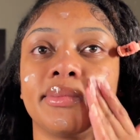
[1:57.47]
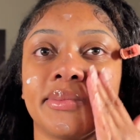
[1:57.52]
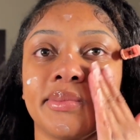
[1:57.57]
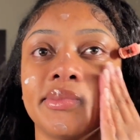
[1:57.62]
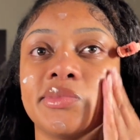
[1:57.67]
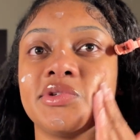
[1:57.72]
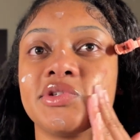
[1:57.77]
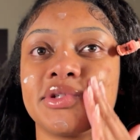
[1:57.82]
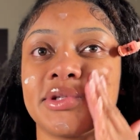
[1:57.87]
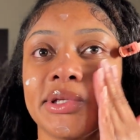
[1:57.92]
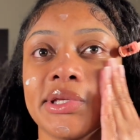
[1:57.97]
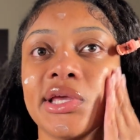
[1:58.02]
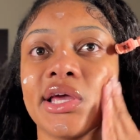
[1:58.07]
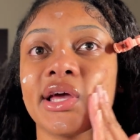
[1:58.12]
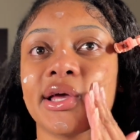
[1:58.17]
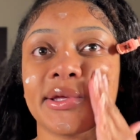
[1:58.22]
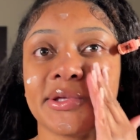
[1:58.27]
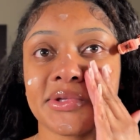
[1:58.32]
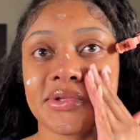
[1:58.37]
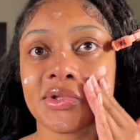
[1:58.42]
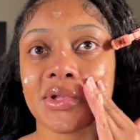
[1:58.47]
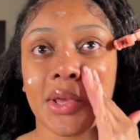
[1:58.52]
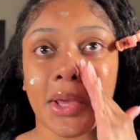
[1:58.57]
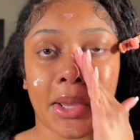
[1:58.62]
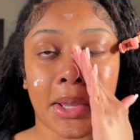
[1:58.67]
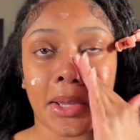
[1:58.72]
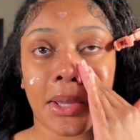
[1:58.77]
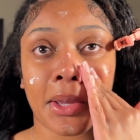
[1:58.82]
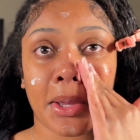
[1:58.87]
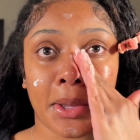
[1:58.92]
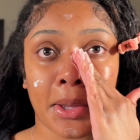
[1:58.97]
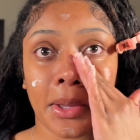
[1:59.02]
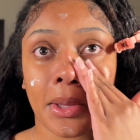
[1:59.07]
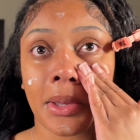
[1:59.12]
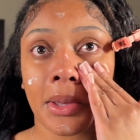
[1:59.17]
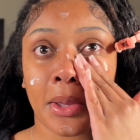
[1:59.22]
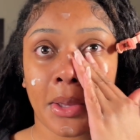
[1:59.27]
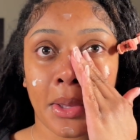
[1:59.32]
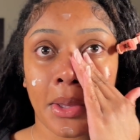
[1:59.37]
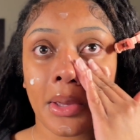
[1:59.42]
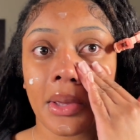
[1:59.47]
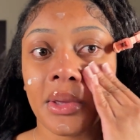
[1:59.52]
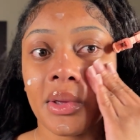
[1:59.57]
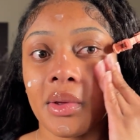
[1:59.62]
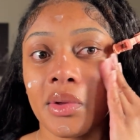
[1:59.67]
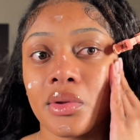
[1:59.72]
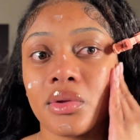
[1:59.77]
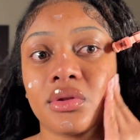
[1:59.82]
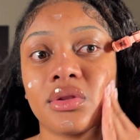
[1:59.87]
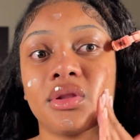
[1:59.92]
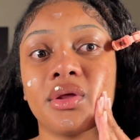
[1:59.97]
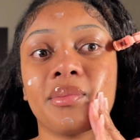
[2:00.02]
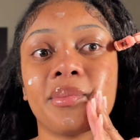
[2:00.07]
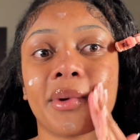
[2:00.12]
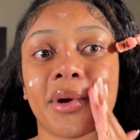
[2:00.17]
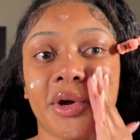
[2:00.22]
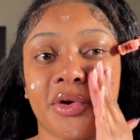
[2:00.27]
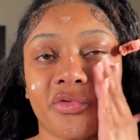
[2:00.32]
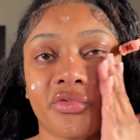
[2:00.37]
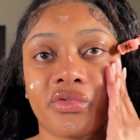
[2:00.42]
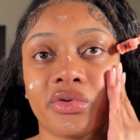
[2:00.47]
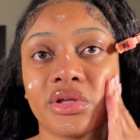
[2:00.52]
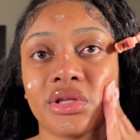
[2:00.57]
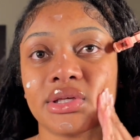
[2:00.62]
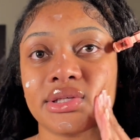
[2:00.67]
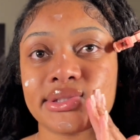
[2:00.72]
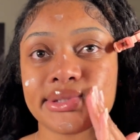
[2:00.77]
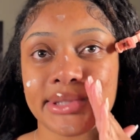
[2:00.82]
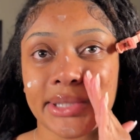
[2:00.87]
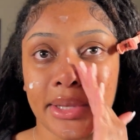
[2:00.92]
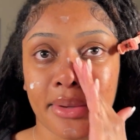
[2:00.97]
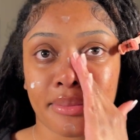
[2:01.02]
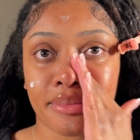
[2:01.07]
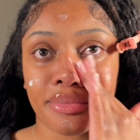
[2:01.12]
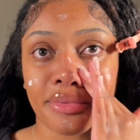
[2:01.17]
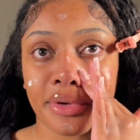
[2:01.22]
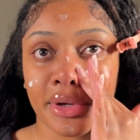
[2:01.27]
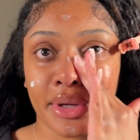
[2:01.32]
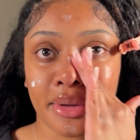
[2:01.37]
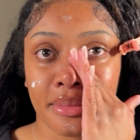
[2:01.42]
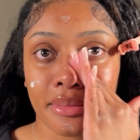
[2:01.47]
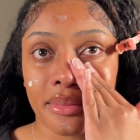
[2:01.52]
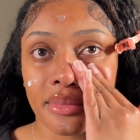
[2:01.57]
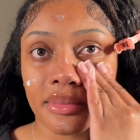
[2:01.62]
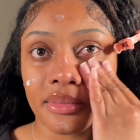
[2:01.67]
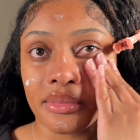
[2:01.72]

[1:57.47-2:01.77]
She has like the perfect skin prep